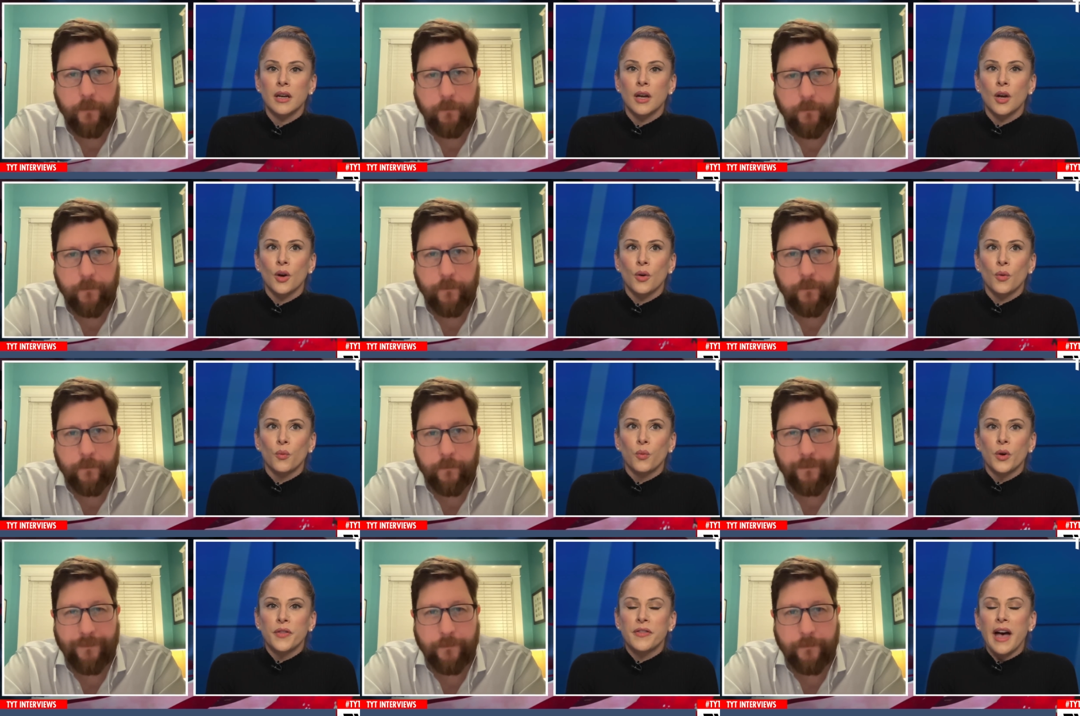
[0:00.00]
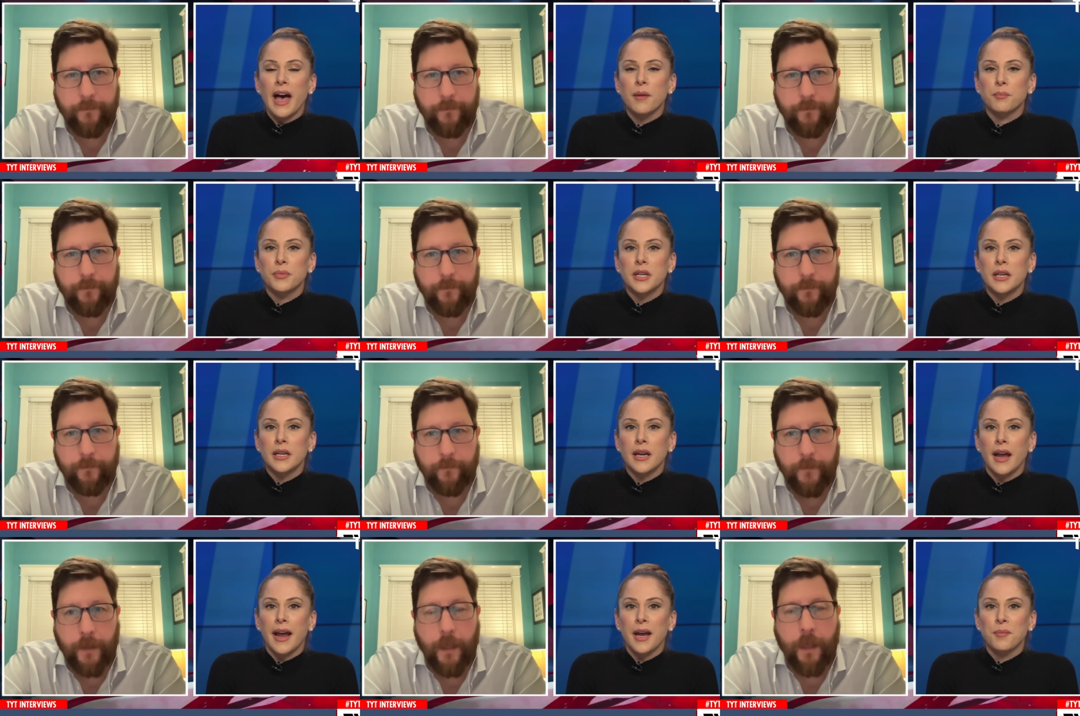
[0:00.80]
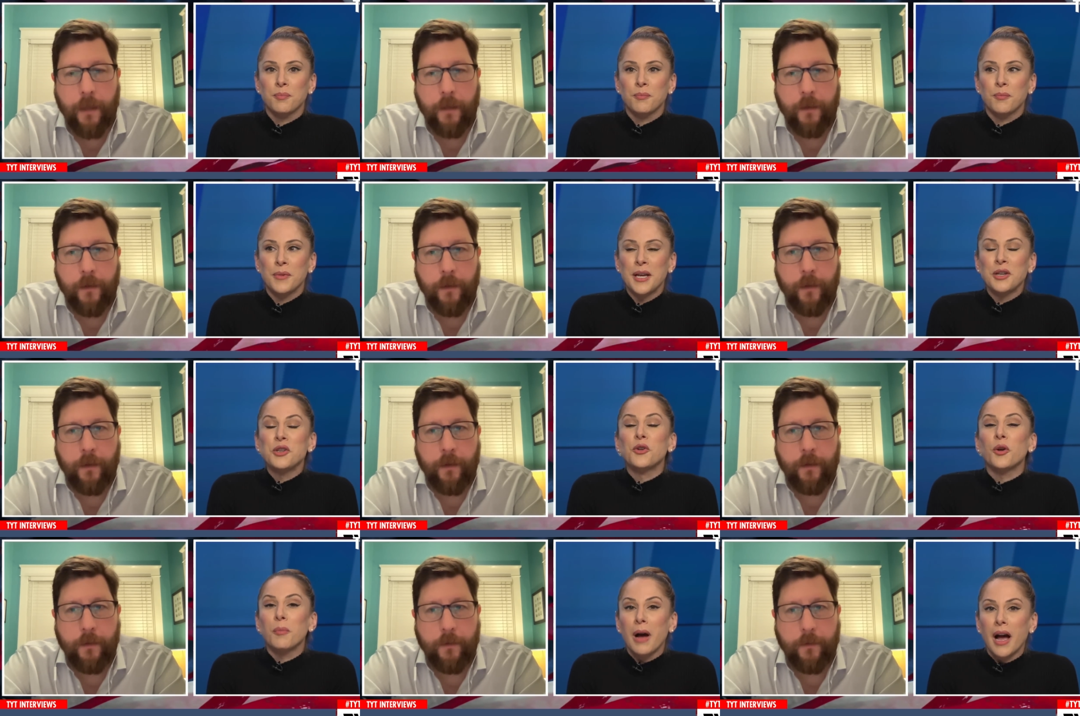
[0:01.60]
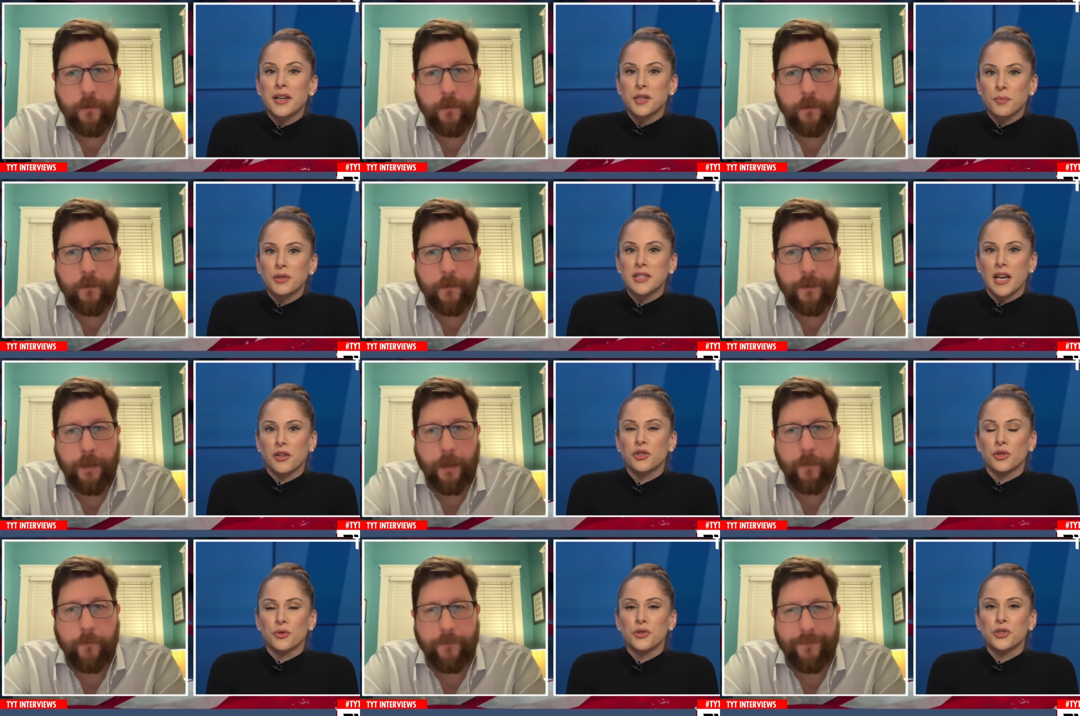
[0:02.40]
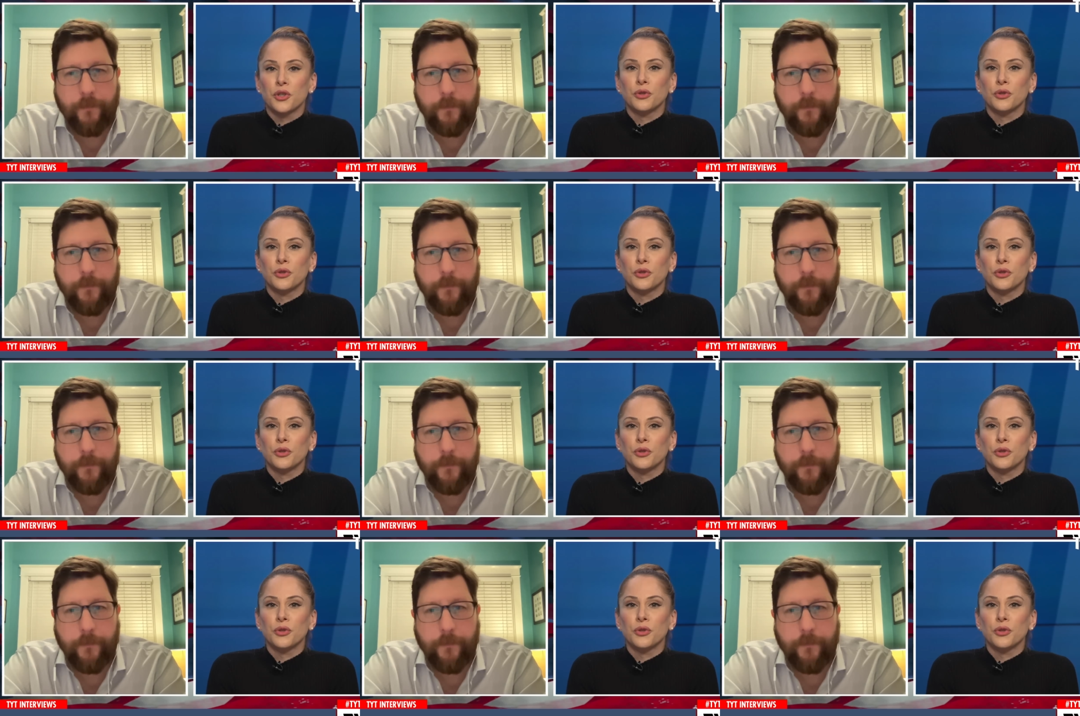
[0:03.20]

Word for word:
Speaker 1: Yeah. Would that be a, in your mind, a potential yeah.